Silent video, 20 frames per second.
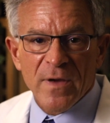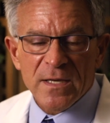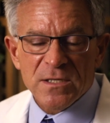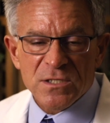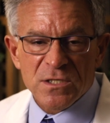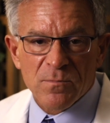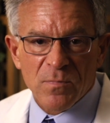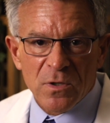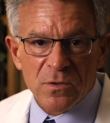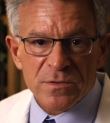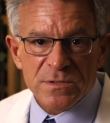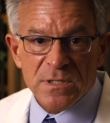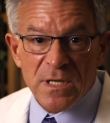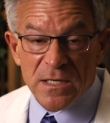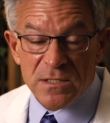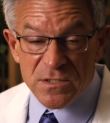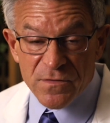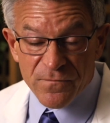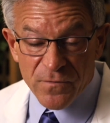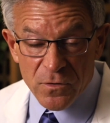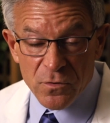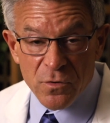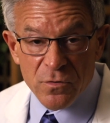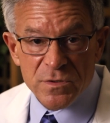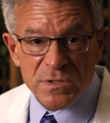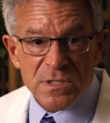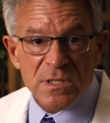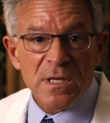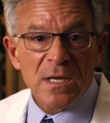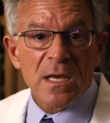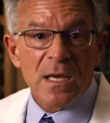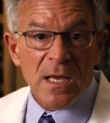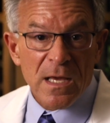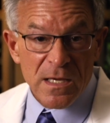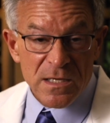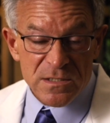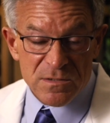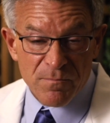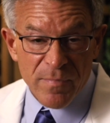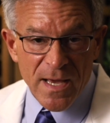vegetables as fruits
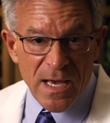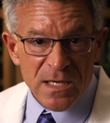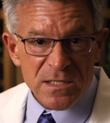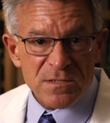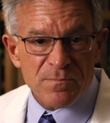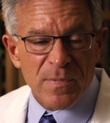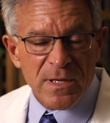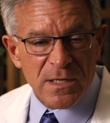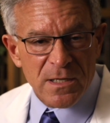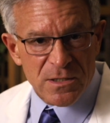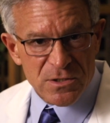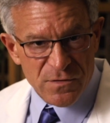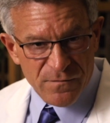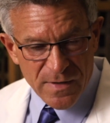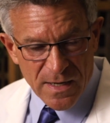is best because